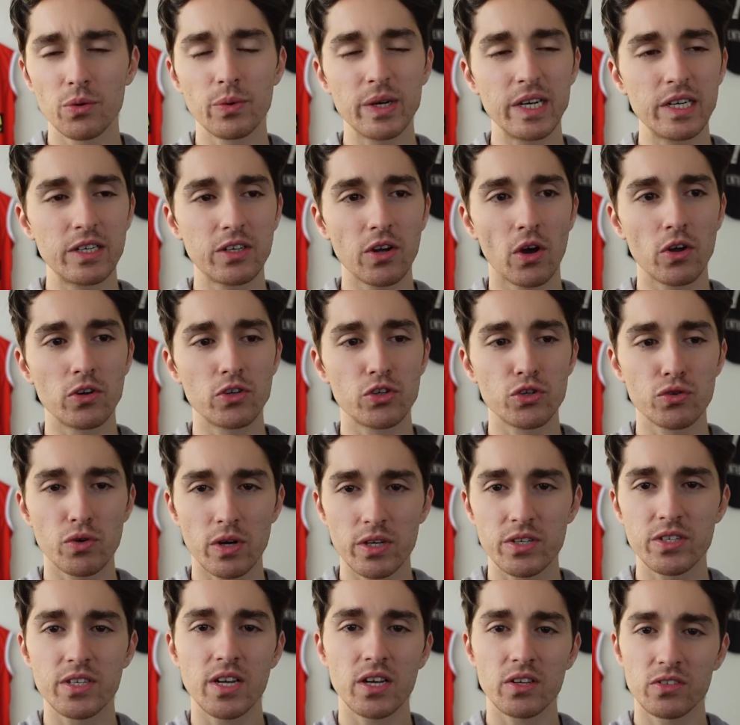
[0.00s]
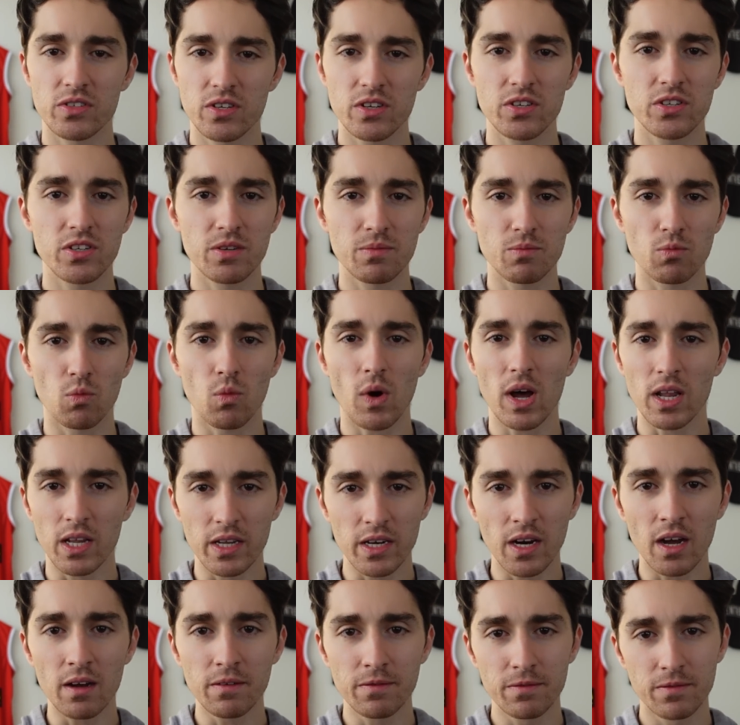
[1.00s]
We don't trust our system well
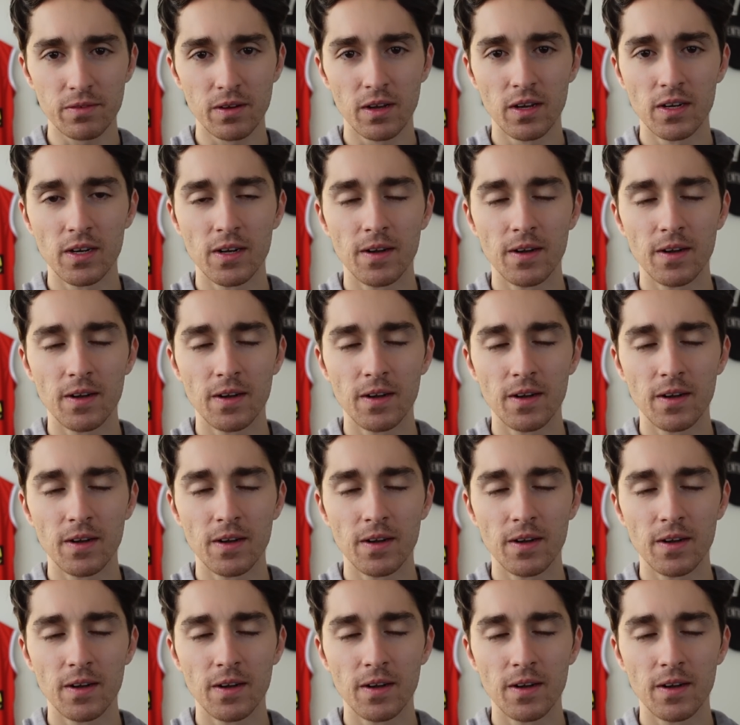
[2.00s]
enough,